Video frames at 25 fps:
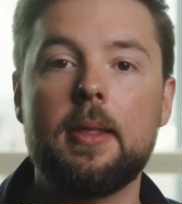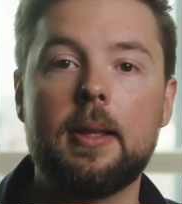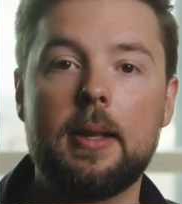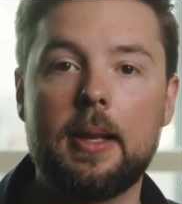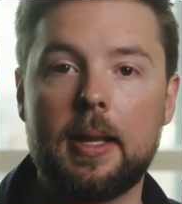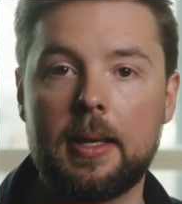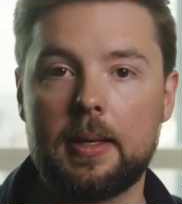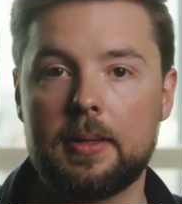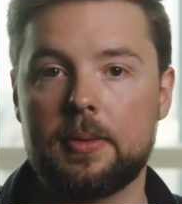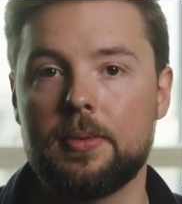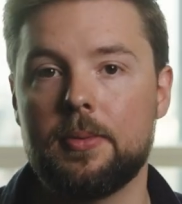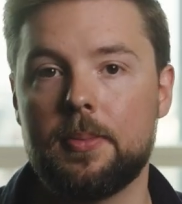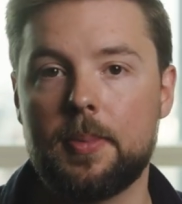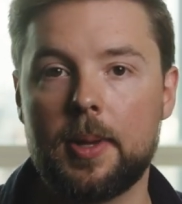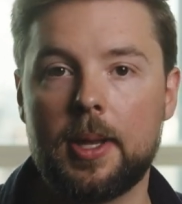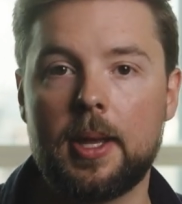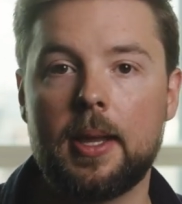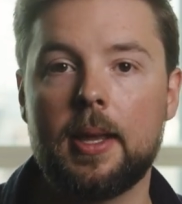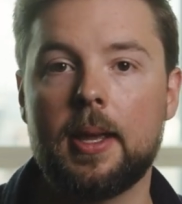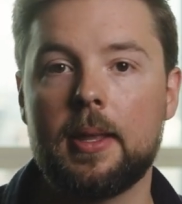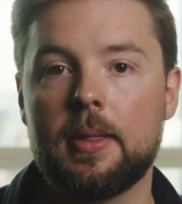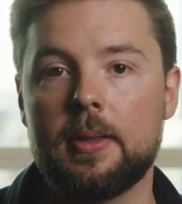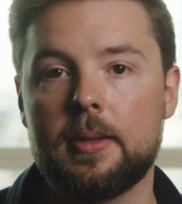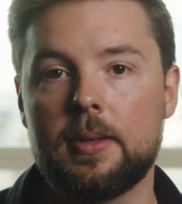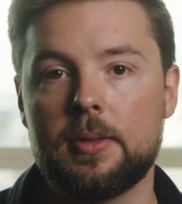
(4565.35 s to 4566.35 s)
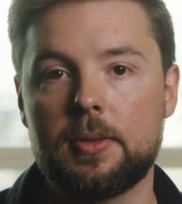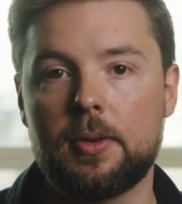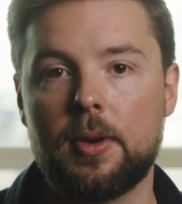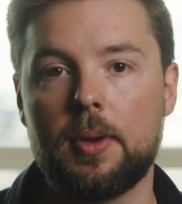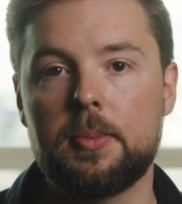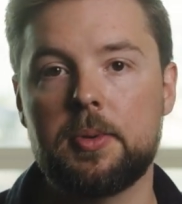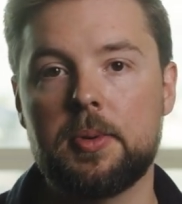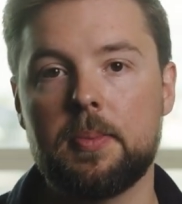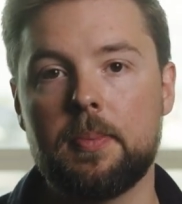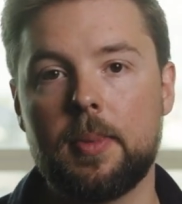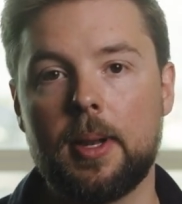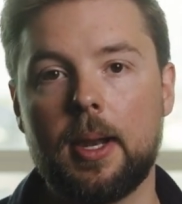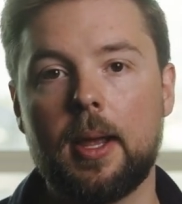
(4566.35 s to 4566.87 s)
The links will be in the
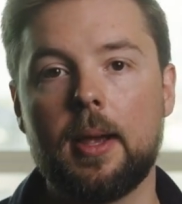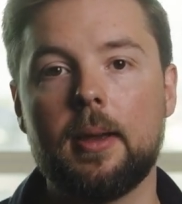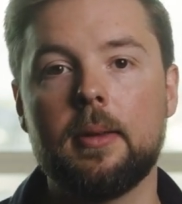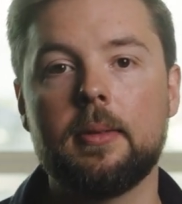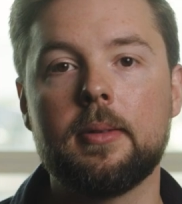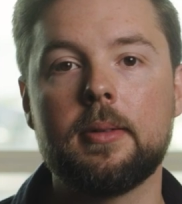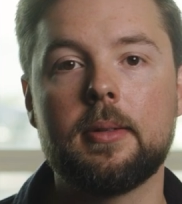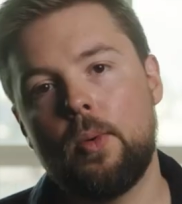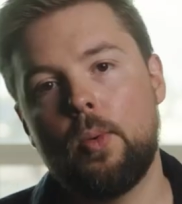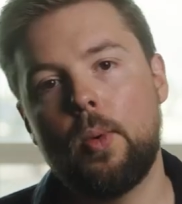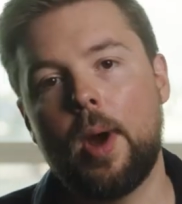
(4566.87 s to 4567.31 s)
description below.